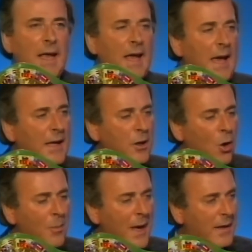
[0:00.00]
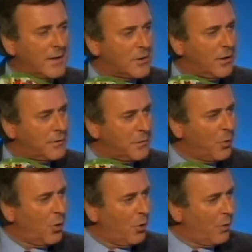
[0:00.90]
And no man deserves it
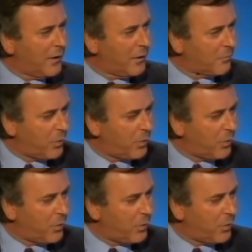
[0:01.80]
more. Well done.